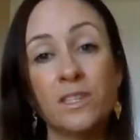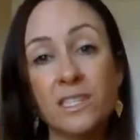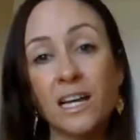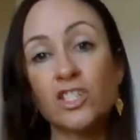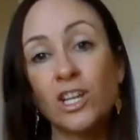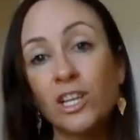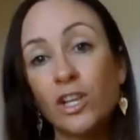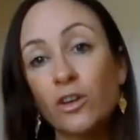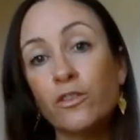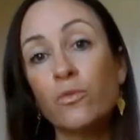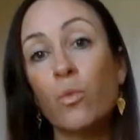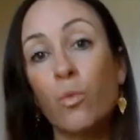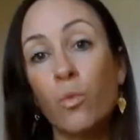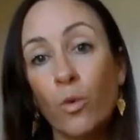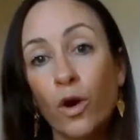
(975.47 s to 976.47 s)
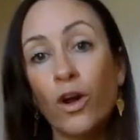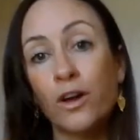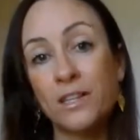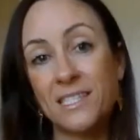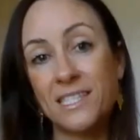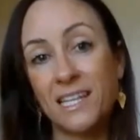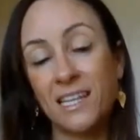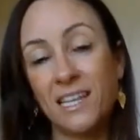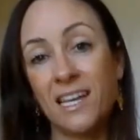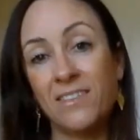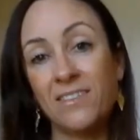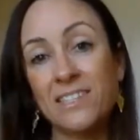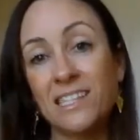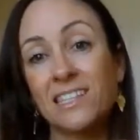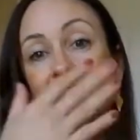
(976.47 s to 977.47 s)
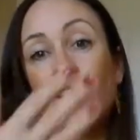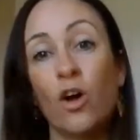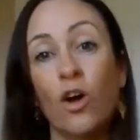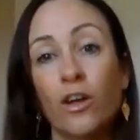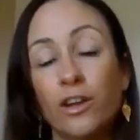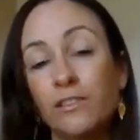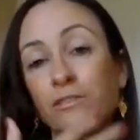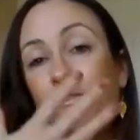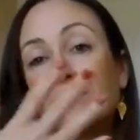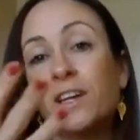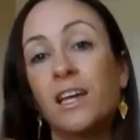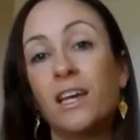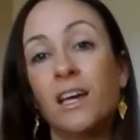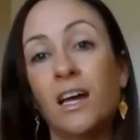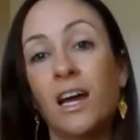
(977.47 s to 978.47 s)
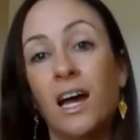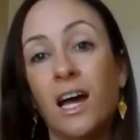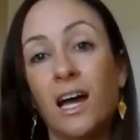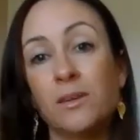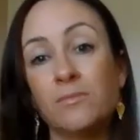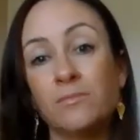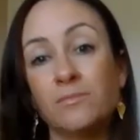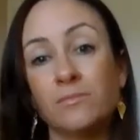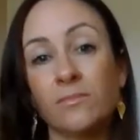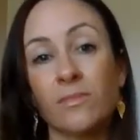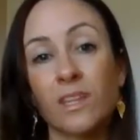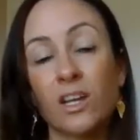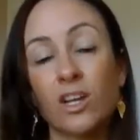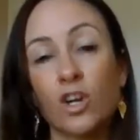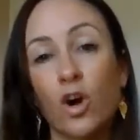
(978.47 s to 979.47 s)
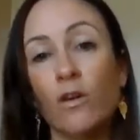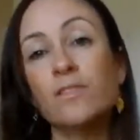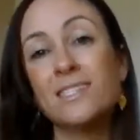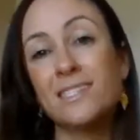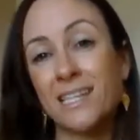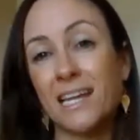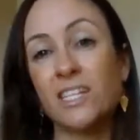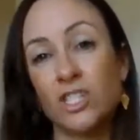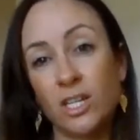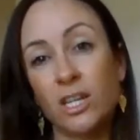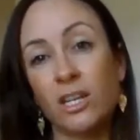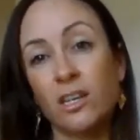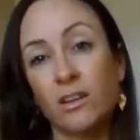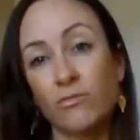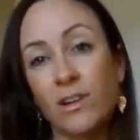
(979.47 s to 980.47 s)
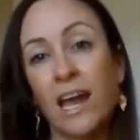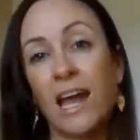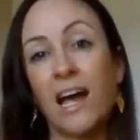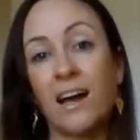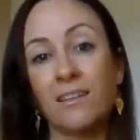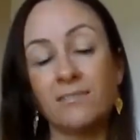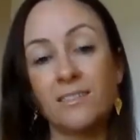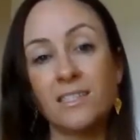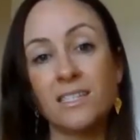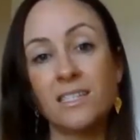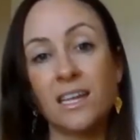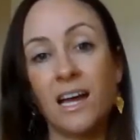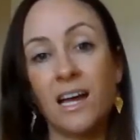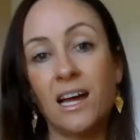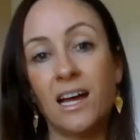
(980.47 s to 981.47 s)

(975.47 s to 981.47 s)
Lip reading: actually a lot of words in here. There's a lot of conversation around,